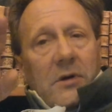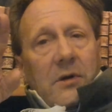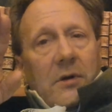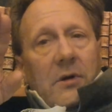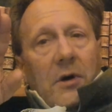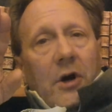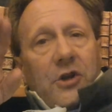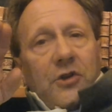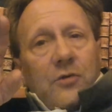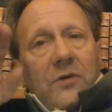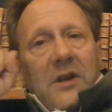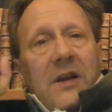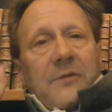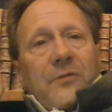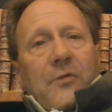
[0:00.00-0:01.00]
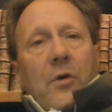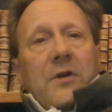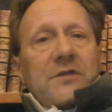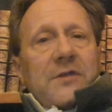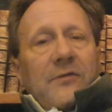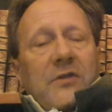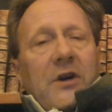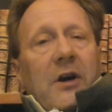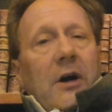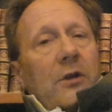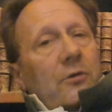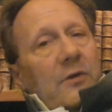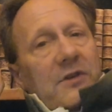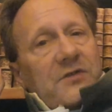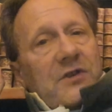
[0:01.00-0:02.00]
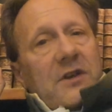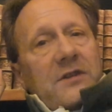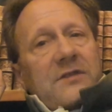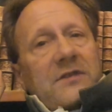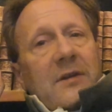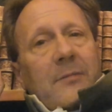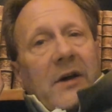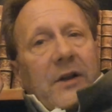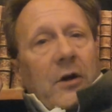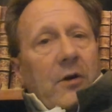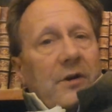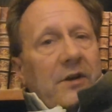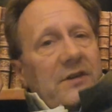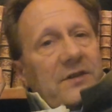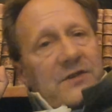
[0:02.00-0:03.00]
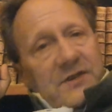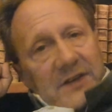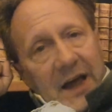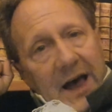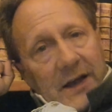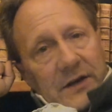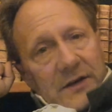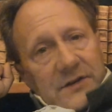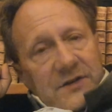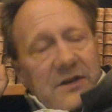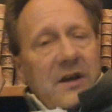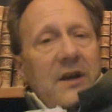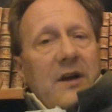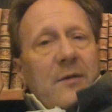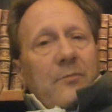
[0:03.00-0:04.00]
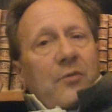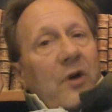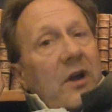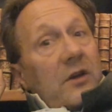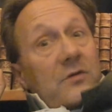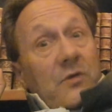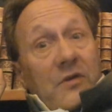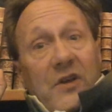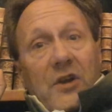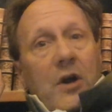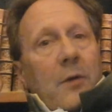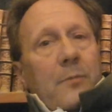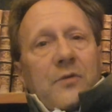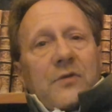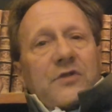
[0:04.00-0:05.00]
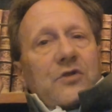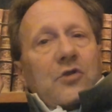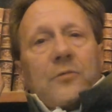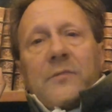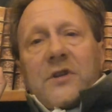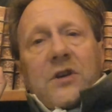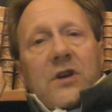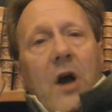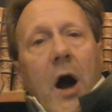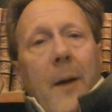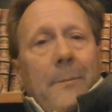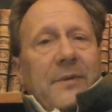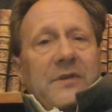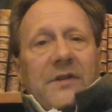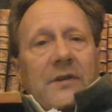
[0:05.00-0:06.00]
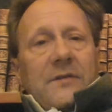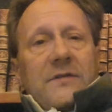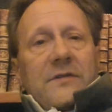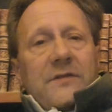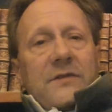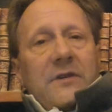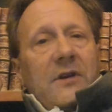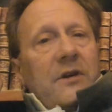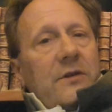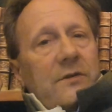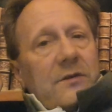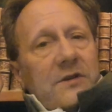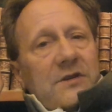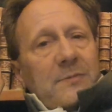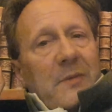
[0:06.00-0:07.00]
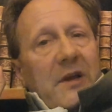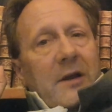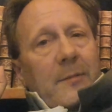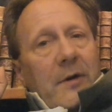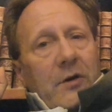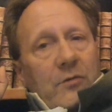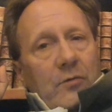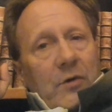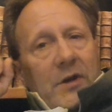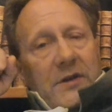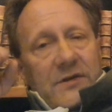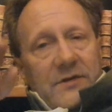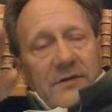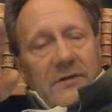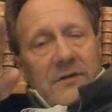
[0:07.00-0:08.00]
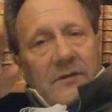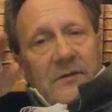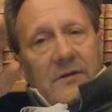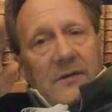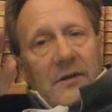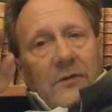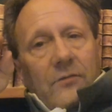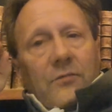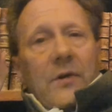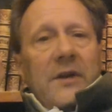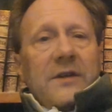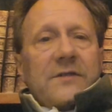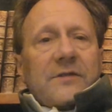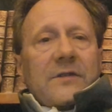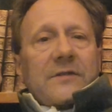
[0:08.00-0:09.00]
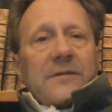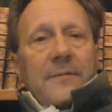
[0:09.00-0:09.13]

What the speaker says: a unique voice of color exists in minority status, brings with it a presumed competence to speak about race and racism.